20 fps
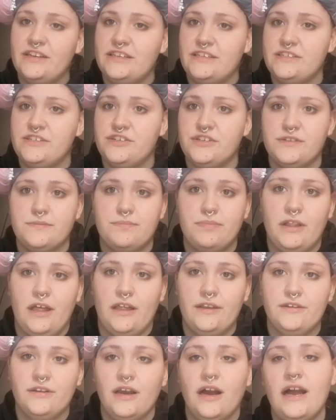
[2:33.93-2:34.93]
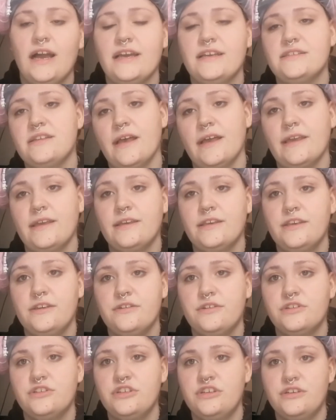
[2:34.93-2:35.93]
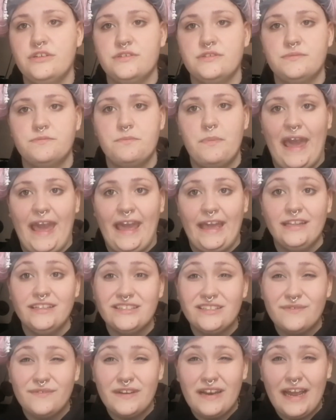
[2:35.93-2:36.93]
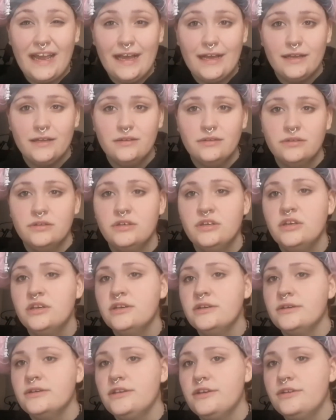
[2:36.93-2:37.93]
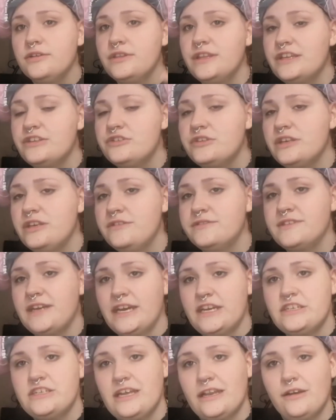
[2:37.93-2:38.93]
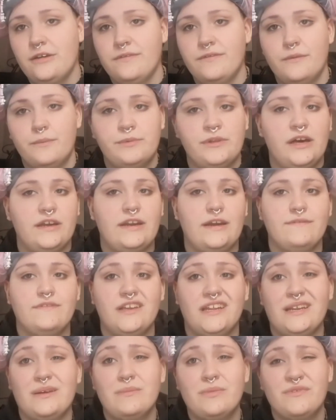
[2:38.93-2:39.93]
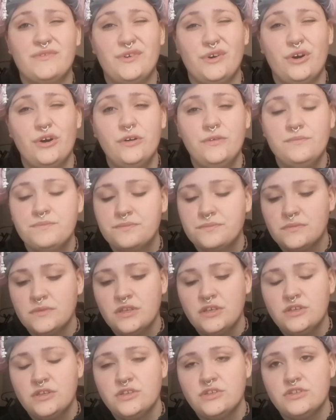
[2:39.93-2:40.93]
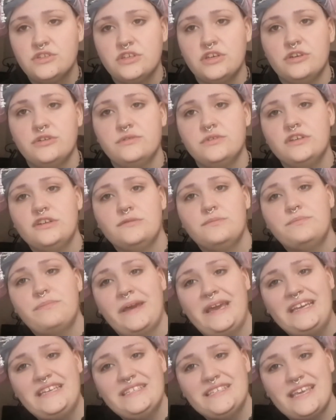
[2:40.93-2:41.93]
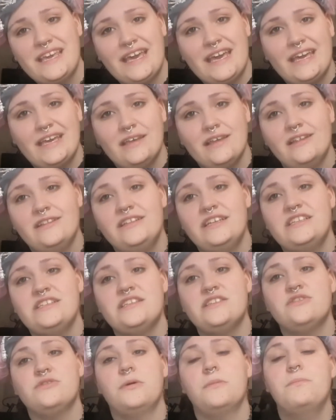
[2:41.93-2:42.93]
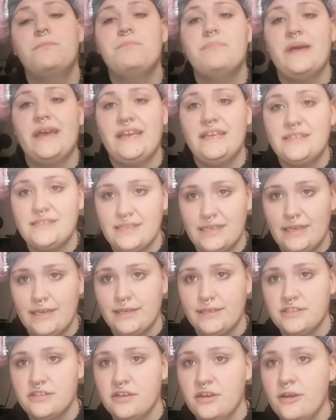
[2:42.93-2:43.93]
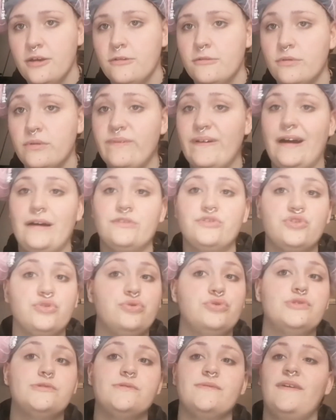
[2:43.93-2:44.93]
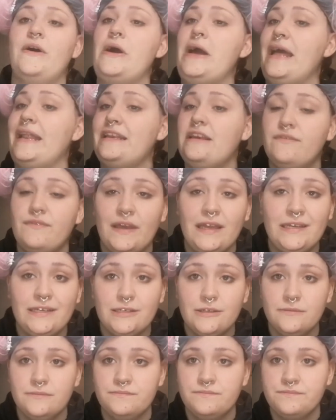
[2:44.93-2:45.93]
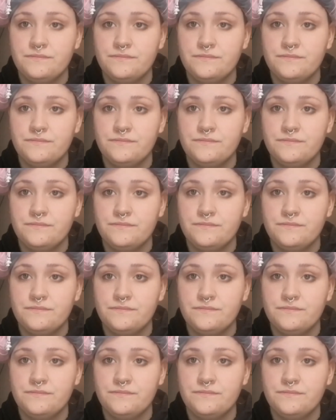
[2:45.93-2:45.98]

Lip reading: is just blood, guys. Like, you can use paints for that. You can literally use eyeshadow for blood. I've done it before. So your base kit, and this is your basics, without tools, without anything,